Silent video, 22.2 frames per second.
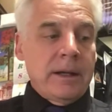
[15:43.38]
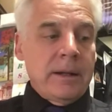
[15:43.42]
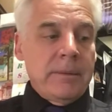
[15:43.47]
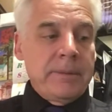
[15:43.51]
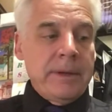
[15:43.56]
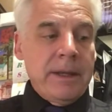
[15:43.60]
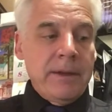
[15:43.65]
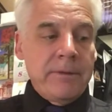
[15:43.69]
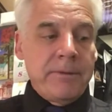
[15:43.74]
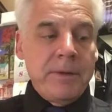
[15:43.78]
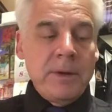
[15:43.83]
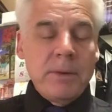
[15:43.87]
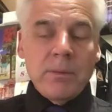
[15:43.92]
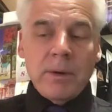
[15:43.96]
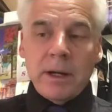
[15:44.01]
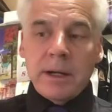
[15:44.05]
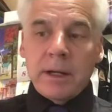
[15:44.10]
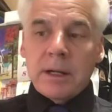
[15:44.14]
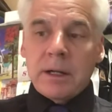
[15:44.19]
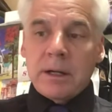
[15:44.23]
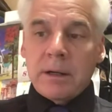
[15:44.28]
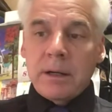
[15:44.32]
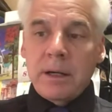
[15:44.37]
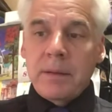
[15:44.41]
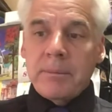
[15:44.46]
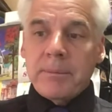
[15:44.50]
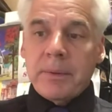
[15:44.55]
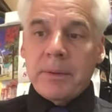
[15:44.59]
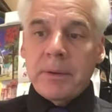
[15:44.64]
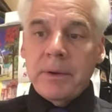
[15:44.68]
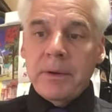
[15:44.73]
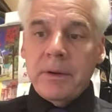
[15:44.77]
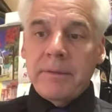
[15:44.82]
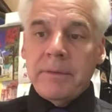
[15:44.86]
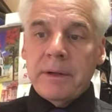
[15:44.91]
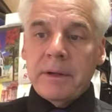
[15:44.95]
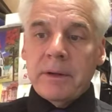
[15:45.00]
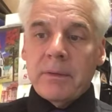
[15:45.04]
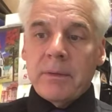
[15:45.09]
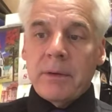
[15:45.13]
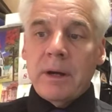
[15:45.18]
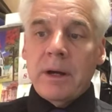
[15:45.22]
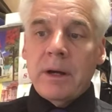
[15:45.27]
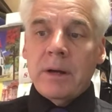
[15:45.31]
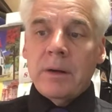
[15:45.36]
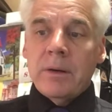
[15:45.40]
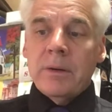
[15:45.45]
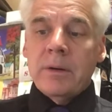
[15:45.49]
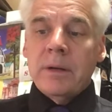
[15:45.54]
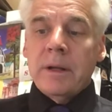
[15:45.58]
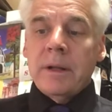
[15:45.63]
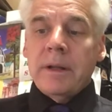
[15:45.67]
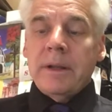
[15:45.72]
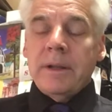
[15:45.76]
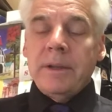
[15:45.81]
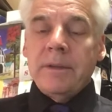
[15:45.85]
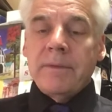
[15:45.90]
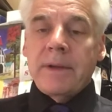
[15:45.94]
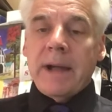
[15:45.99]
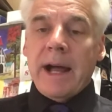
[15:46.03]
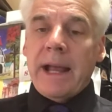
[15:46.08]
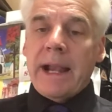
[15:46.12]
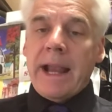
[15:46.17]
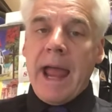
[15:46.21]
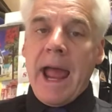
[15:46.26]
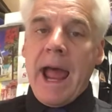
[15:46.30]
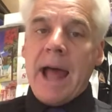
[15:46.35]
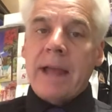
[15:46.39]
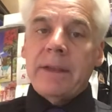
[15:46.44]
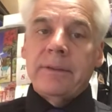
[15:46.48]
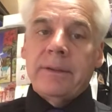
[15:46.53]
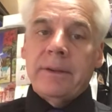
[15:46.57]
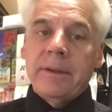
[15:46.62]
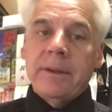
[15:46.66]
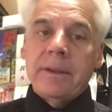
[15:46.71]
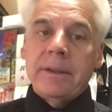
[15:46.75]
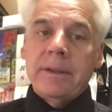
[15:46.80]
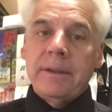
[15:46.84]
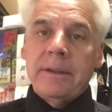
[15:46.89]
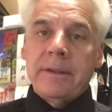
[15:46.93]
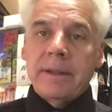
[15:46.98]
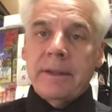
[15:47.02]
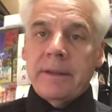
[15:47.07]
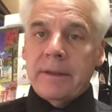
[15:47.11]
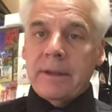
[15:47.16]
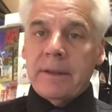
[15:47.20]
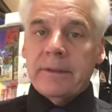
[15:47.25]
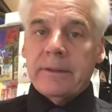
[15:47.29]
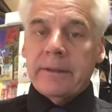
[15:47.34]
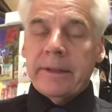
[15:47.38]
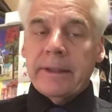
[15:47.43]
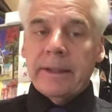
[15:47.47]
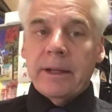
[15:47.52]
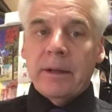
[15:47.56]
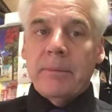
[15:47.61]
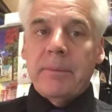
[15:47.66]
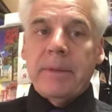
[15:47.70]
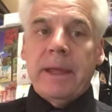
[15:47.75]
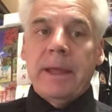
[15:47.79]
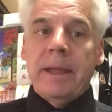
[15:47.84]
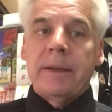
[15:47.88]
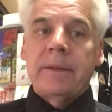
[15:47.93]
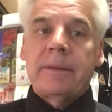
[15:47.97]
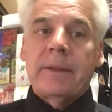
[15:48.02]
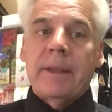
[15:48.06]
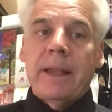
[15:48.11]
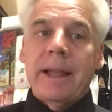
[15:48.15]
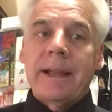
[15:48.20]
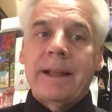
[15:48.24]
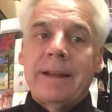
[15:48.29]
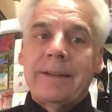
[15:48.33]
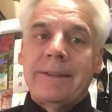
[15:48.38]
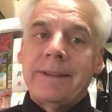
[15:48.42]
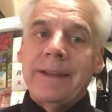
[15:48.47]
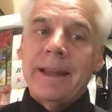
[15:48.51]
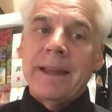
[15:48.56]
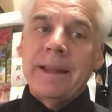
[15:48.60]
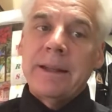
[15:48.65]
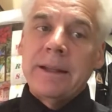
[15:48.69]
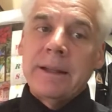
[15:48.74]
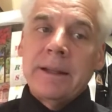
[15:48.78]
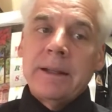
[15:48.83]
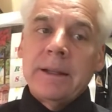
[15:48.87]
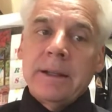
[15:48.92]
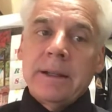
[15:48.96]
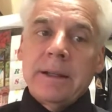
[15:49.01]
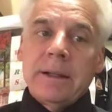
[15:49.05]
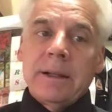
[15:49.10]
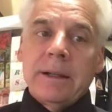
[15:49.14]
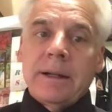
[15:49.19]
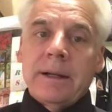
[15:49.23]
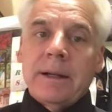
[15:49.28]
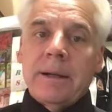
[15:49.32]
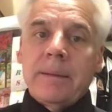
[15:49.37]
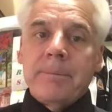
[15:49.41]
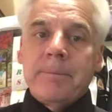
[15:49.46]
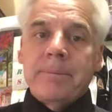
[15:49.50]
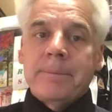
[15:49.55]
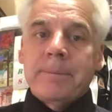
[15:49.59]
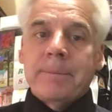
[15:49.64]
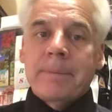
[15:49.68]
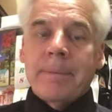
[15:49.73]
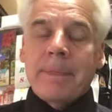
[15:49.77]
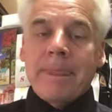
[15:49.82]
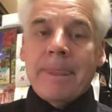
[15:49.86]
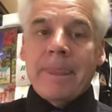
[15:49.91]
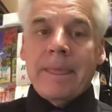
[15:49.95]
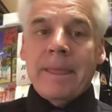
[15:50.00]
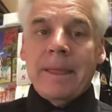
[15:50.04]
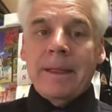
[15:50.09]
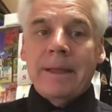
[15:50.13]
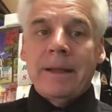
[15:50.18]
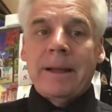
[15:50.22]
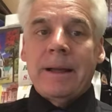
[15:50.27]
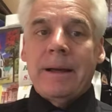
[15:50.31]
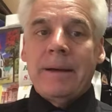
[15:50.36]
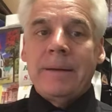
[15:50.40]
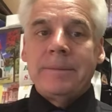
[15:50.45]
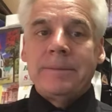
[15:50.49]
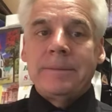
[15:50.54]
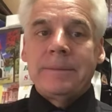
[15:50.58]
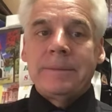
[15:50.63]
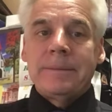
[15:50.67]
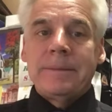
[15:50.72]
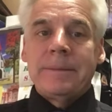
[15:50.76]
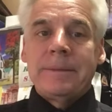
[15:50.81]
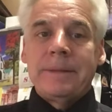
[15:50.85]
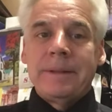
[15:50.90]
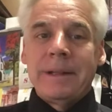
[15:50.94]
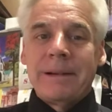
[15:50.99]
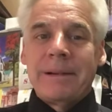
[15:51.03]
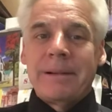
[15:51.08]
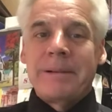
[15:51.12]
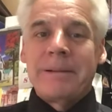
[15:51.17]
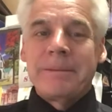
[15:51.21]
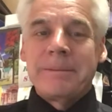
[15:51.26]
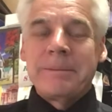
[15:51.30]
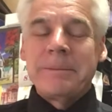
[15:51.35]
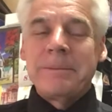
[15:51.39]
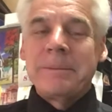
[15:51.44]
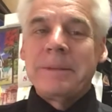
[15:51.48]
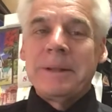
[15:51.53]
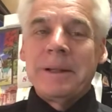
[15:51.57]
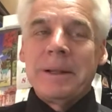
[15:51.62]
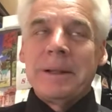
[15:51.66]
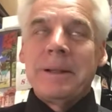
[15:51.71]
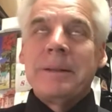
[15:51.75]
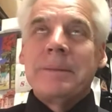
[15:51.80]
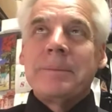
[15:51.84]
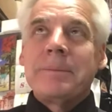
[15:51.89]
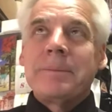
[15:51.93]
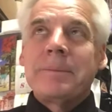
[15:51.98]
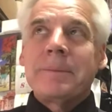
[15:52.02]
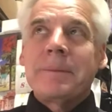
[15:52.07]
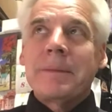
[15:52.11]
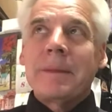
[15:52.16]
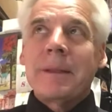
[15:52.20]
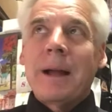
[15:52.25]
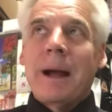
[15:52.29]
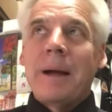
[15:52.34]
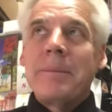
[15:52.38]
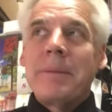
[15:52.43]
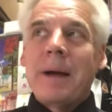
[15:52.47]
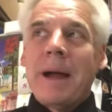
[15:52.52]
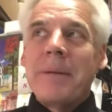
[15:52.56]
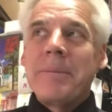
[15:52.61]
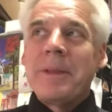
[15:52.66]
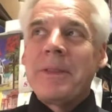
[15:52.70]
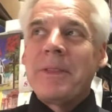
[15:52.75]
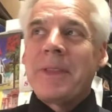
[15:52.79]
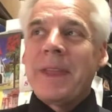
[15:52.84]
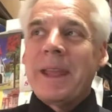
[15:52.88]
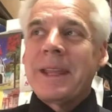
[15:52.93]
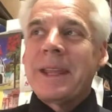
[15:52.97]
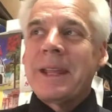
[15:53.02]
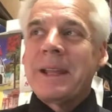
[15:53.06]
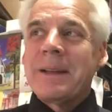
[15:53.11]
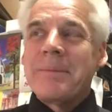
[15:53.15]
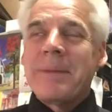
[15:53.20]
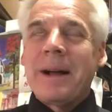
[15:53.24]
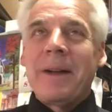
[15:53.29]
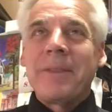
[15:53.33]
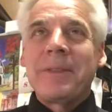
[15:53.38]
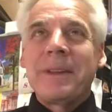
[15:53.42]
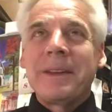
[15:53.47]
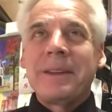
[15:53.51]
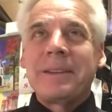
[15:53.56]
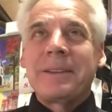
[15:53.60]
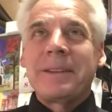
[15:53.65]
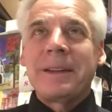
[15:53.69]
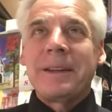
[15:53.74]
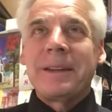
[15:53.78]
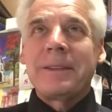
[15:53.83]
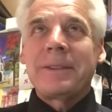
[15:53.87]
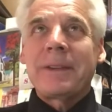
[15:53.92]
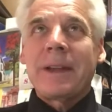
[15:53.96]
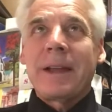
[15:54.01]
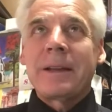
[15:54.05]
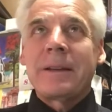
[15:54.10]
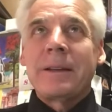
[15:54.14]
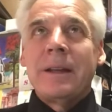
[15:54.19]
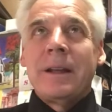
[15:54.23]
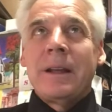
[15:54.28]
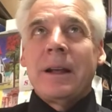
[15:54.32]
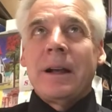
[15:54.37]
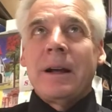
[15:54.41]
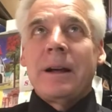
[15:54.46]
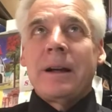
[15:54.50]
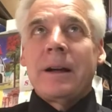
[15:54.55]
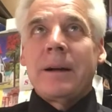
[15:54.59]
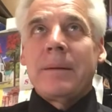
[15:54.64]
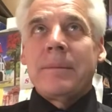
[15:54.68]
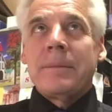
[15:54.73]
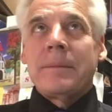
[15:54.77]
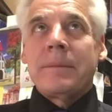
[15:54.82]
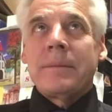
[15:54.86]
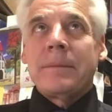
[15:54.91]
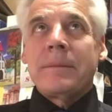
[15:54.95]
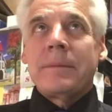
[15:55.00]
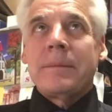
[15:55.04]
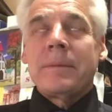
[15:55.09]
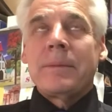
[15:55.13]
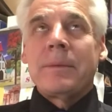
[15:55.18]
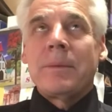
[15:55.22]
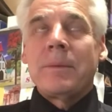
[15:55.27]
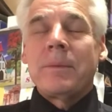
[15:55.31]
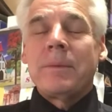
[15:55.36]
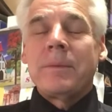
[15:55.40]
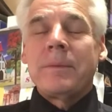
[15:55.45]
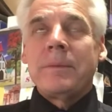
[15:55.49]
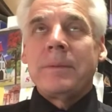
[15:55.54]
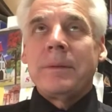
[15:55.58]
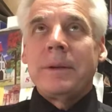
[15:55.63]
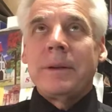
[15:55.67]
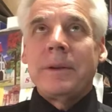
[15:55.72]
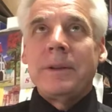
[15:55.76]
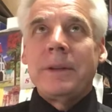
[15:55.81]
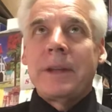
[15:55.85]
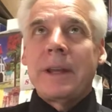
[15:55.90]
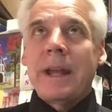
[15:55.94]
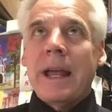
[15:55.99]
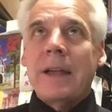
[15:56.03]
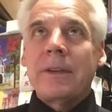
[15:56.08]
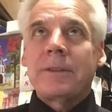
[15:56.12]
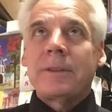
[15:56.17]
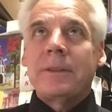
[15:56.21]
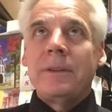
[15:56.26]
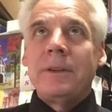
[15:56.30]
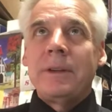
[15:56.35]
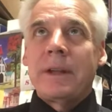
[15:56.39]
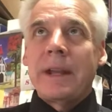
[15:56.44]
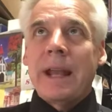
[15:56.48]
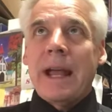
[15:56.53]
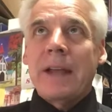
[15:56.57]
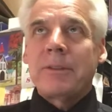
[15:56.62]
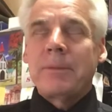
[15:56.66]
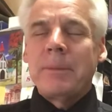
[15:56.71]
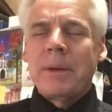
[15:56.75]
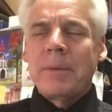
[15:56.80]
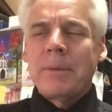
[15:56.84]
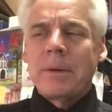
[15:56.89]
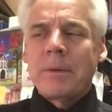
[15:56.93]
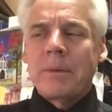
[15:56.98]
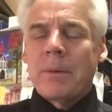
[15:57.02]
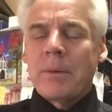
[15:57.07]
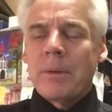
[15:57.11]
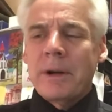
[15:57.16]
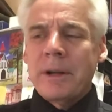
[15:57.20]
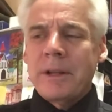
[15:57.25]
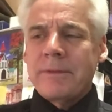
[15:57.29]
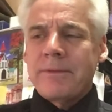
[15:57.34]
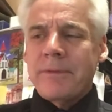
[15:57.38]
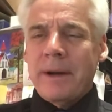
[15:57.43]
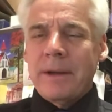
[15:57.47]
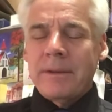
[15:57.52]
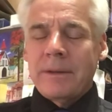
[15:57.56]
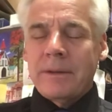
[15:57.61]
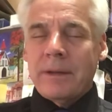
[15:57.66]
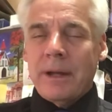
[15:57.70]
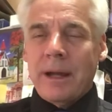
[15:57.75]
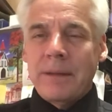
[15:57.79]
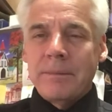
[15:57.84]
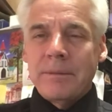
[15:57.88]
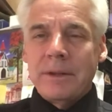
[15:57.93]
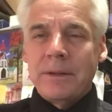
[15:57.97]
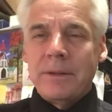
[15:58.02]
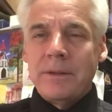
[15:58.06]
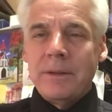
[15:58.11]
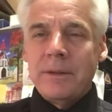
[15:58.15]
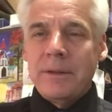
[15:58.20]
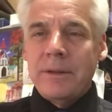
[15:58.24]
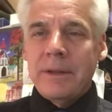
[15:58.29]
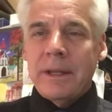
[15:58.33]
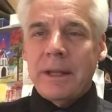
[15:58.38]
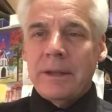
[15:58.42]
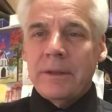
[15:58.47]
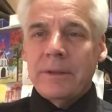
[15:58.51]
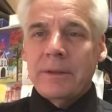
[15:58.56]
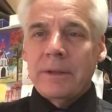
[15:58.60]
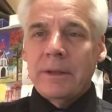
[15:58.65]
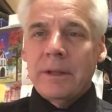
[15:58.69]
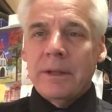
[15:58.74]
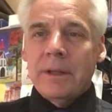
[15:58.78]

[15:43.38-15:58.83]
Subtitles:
if you want to improve and grow, you've got to add to this a little bit. So like I said, um, I, you know, I've been thinking about this, and it's like, you could ask me, well, where do you find the time to do this?